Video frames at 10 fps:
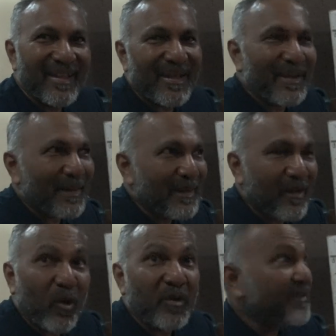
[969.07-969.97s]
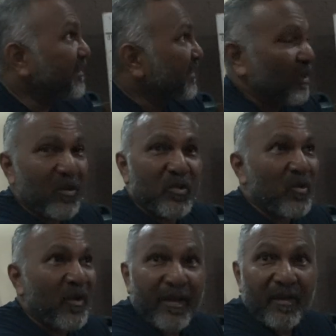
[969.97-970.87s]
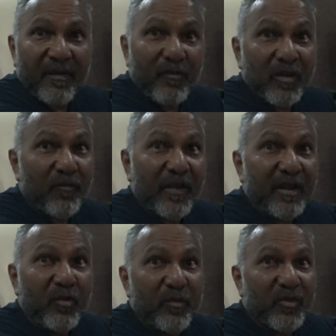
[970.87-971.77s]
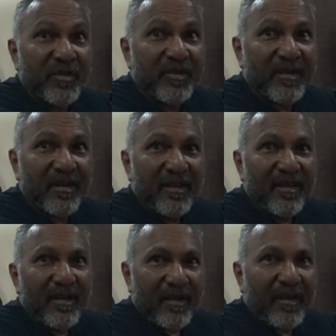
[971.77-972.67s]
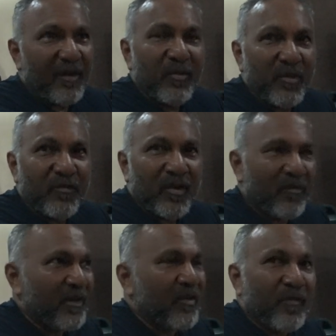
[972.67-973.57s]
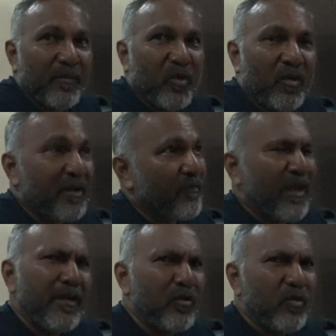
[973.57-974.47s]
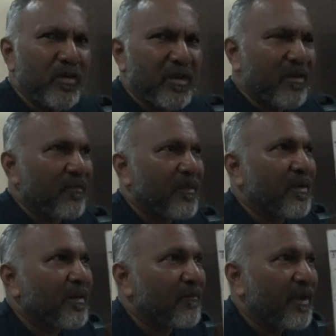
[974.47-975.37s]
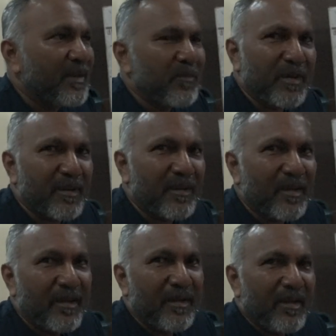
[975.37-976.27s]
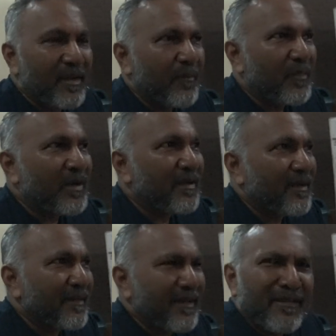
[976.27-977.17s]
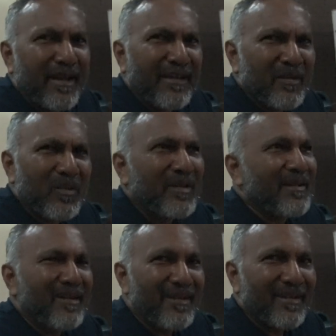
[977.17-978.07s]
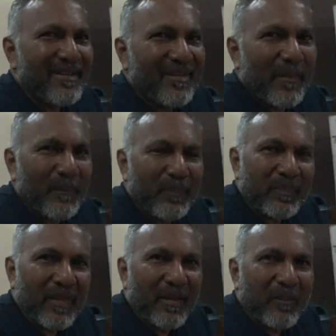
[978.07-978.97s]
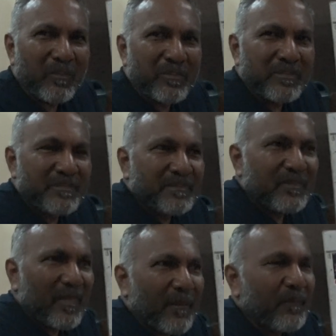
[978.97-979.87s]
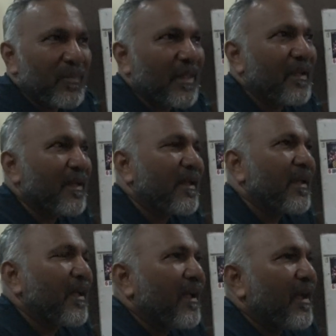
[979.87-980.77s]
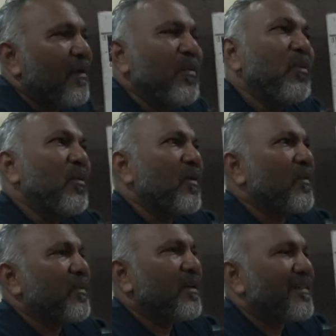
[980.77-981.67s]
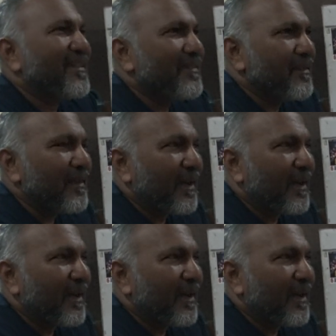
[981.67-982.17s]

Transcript: Yeah, yeah. Kondise, he was a very good musician. I don't know if you are aware of him, Kondi. Very good violin player. But these guys all... I interrupted you. Some more band names you wanted to say? No, these...